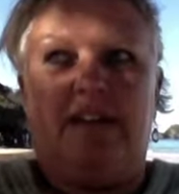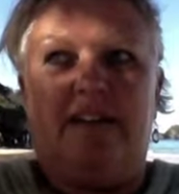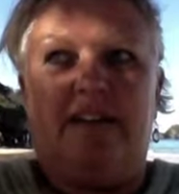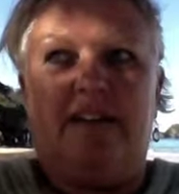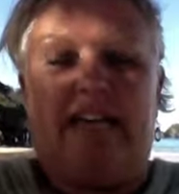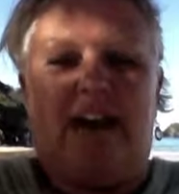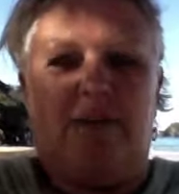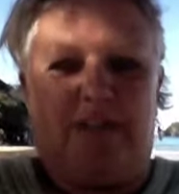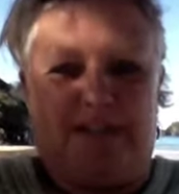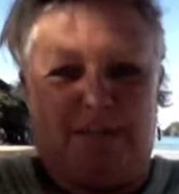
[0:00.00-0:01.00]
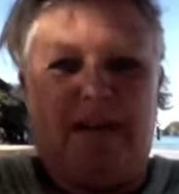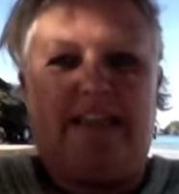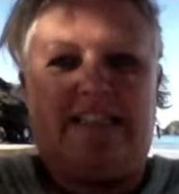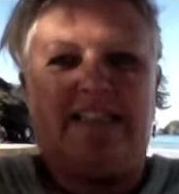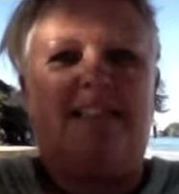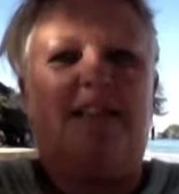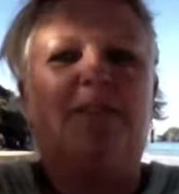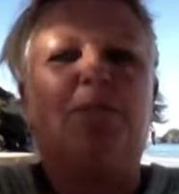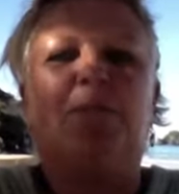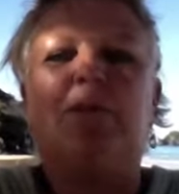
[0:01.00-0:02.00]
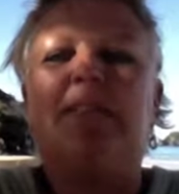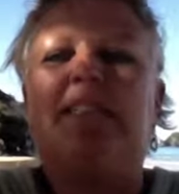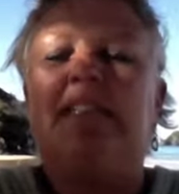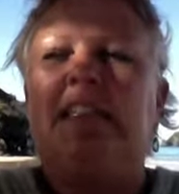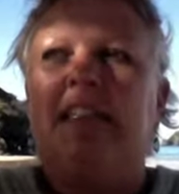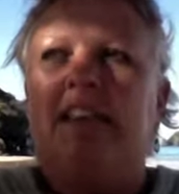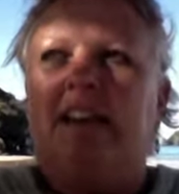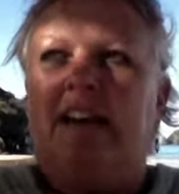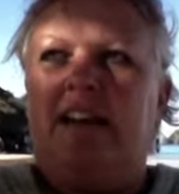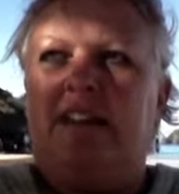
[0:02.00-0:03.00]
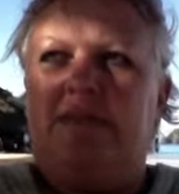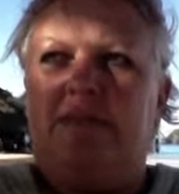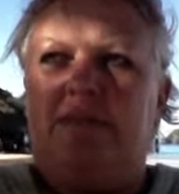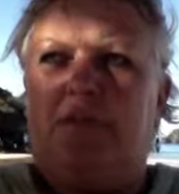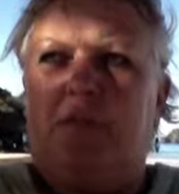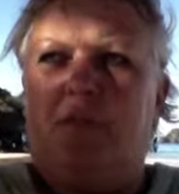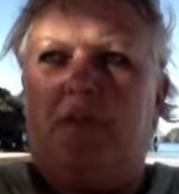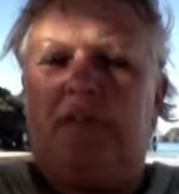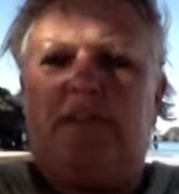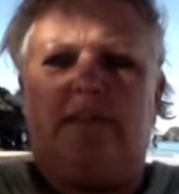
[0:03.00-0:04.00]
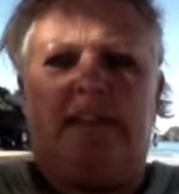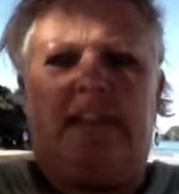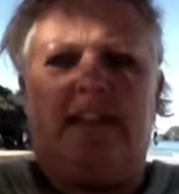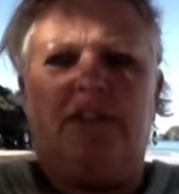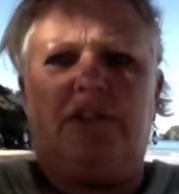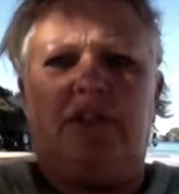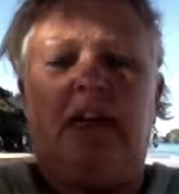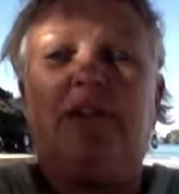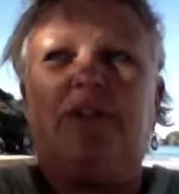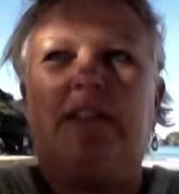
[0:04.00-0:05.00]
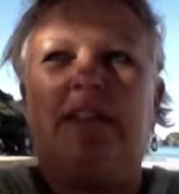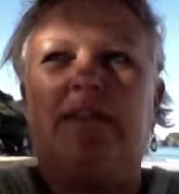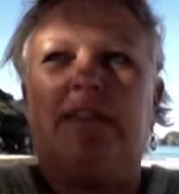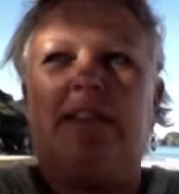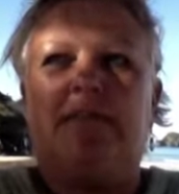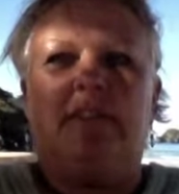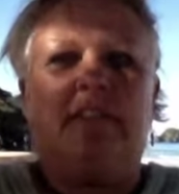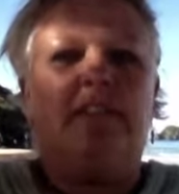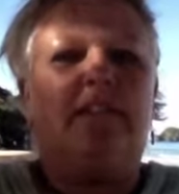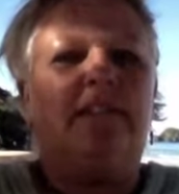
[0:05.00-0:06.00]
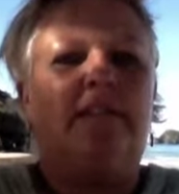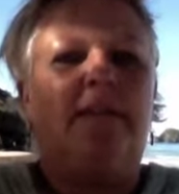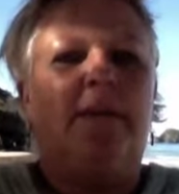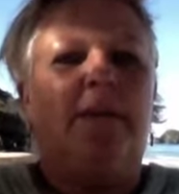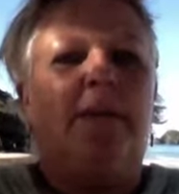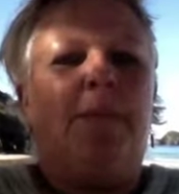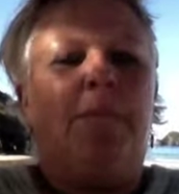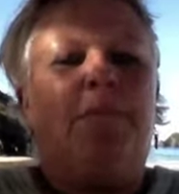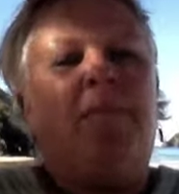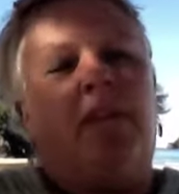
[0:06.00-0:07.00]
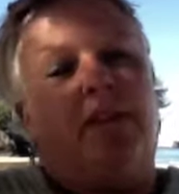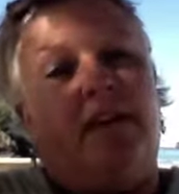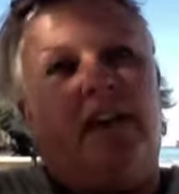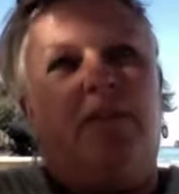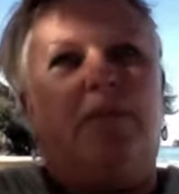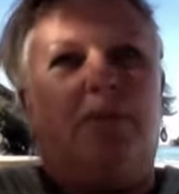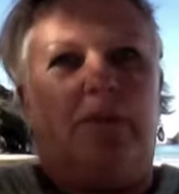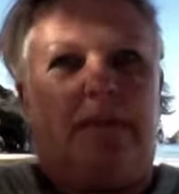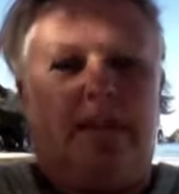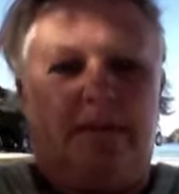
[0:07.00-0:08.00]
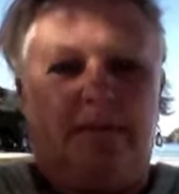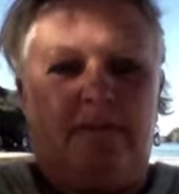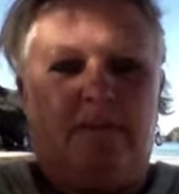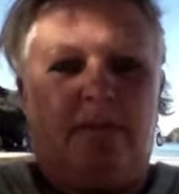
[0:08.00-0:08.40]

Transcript: uh, countless places in this world. I lived in four different Asian countries for 17 years. Of course, I'm